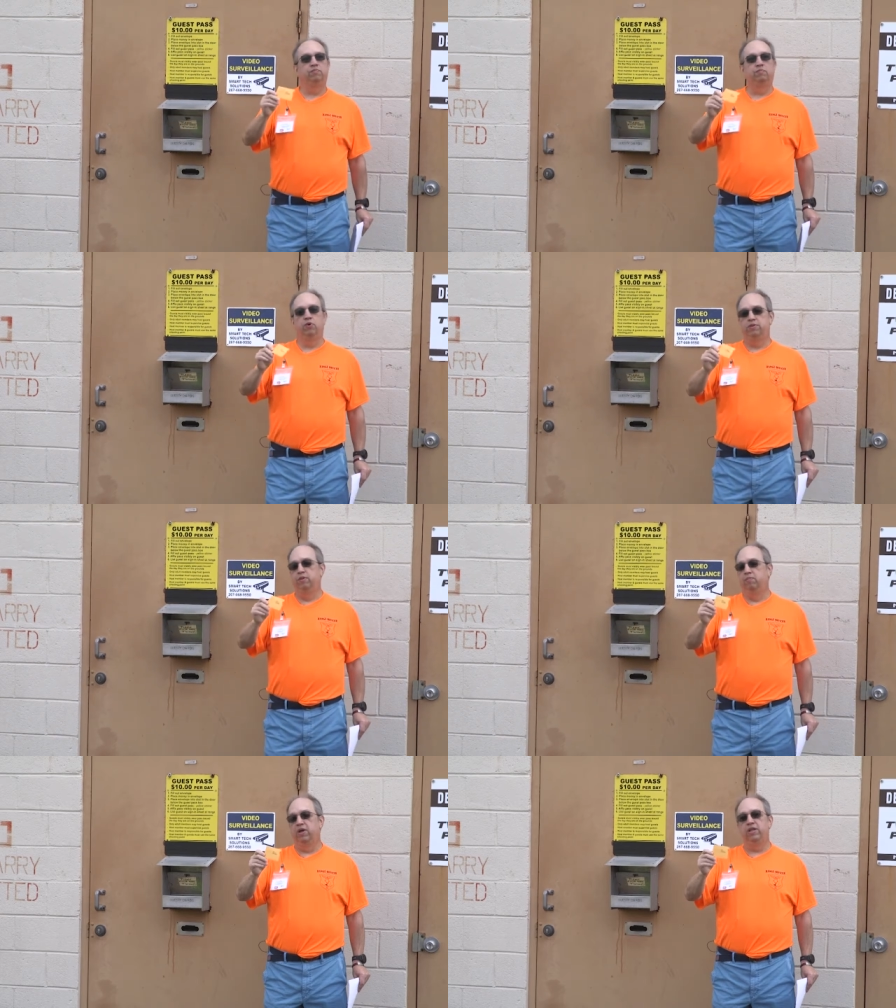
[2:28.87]
Put
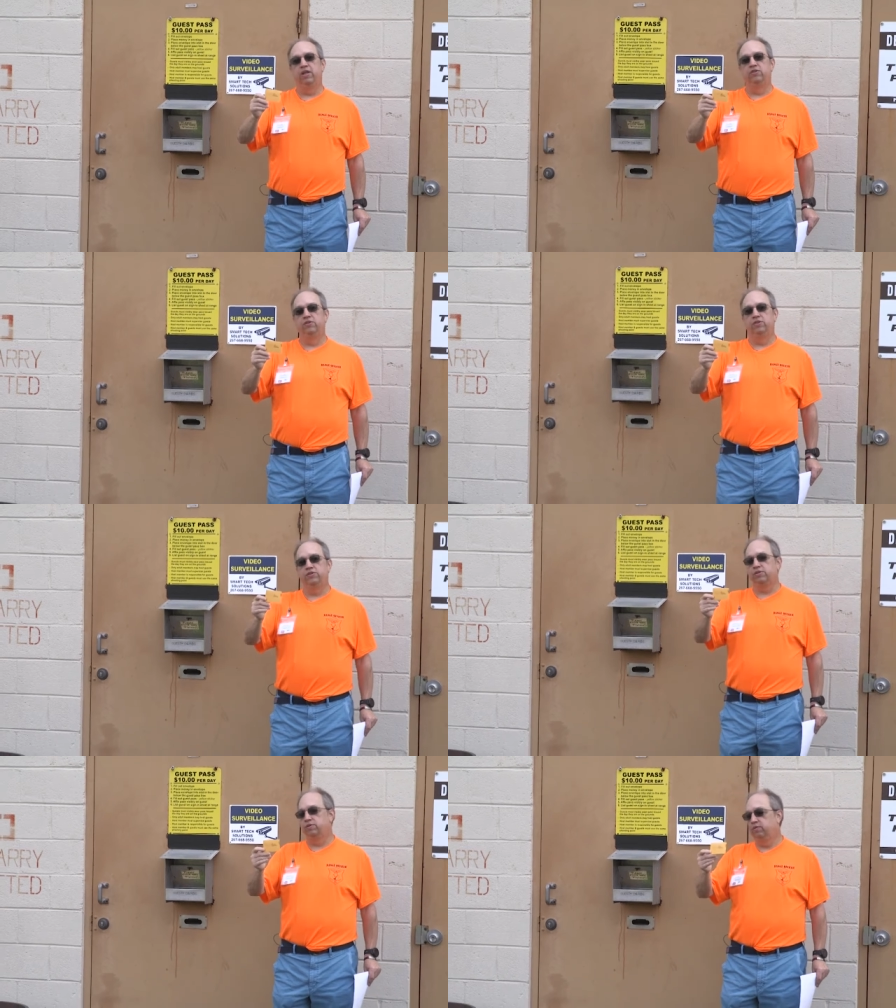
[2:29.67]
the money into
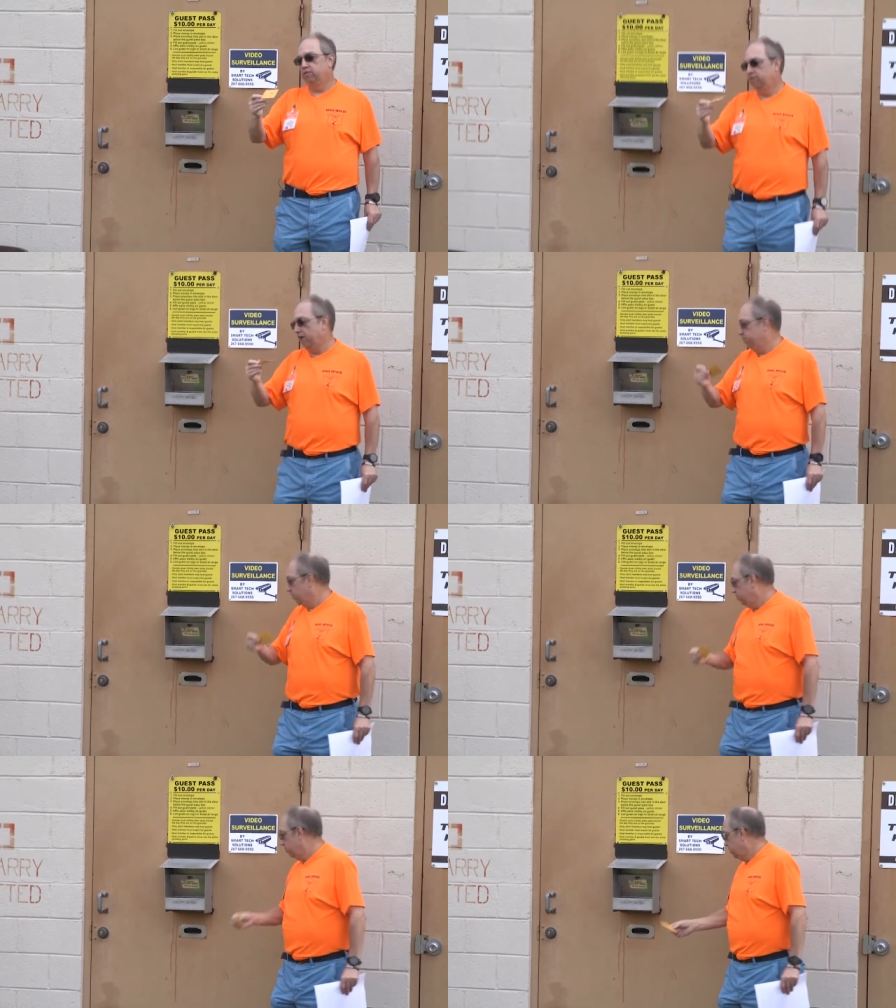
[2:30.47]
this
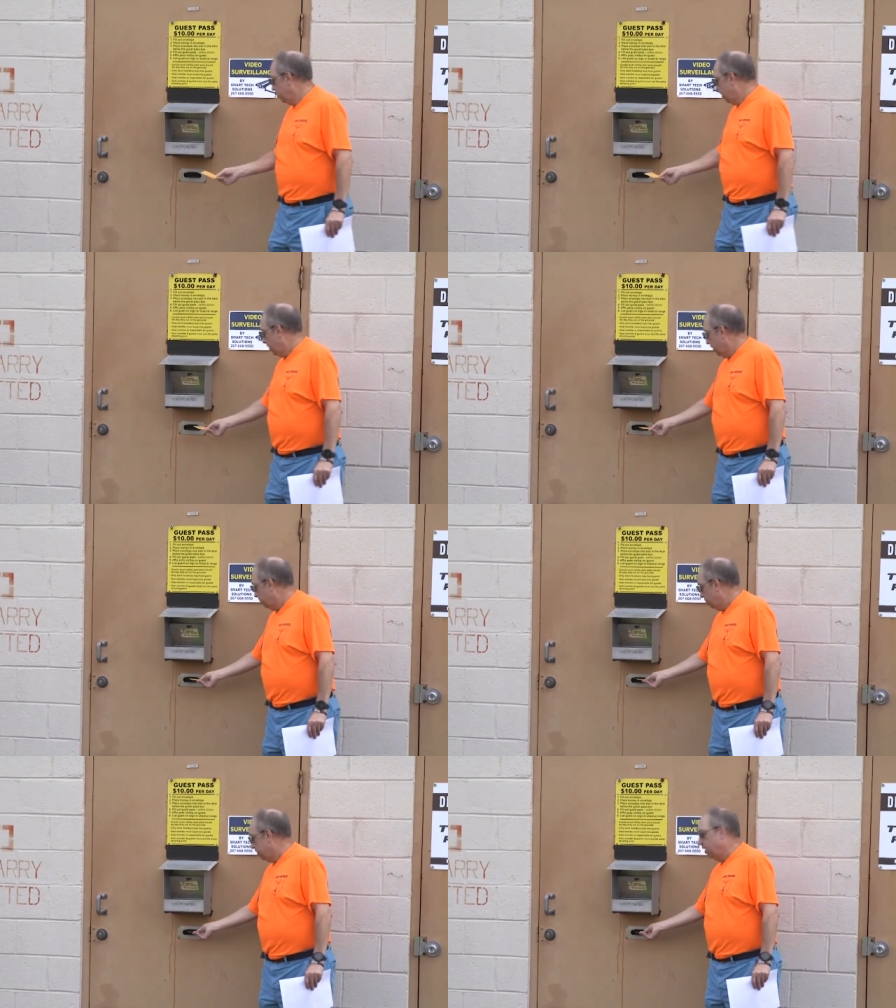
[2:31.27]
envelope
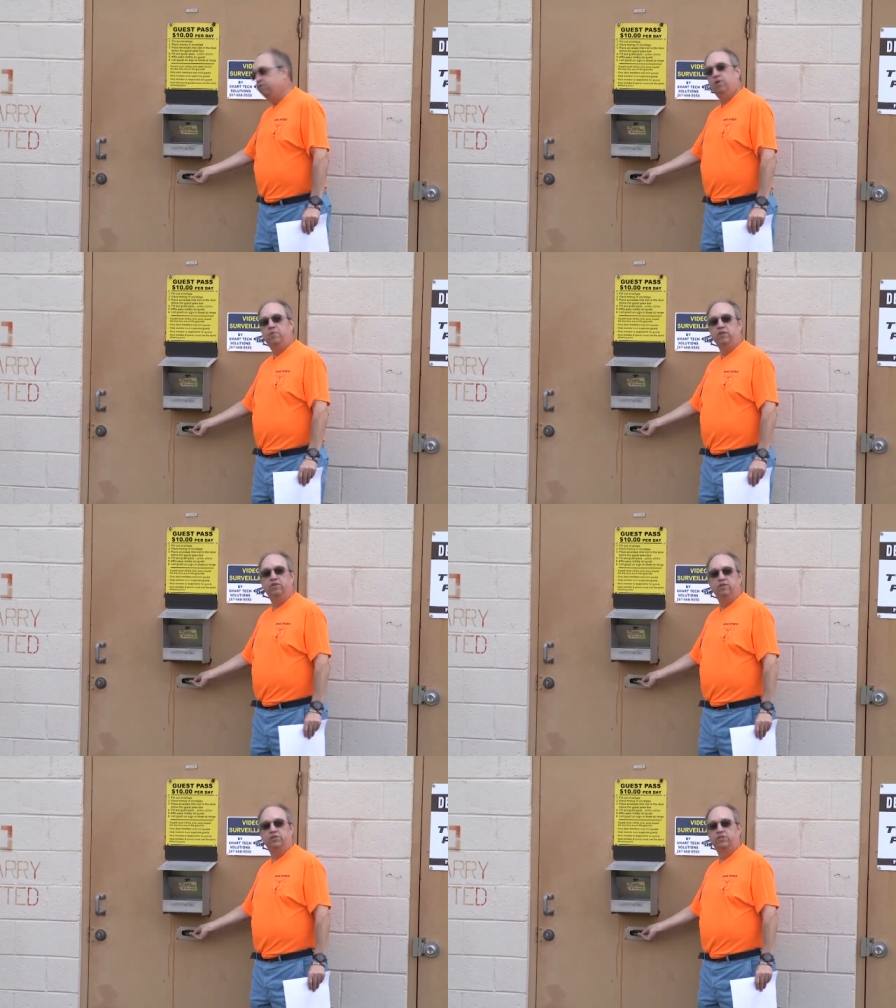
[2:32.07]
and put the envelope
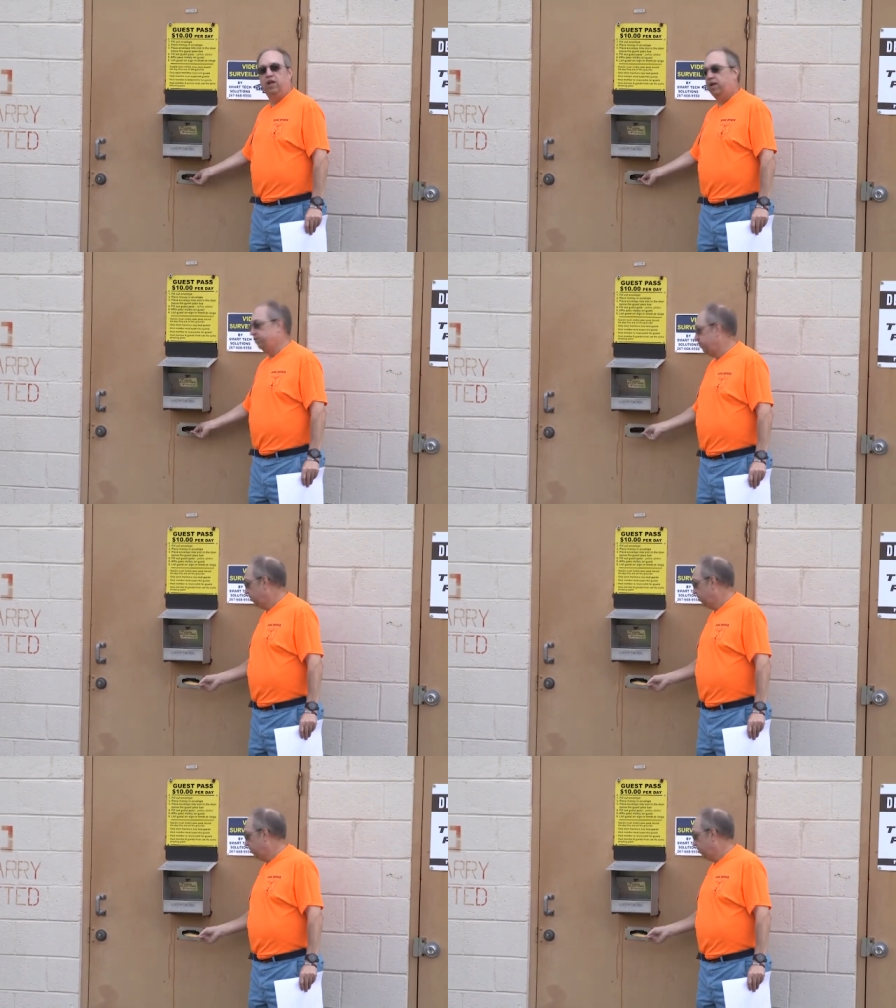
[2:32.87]
into this slot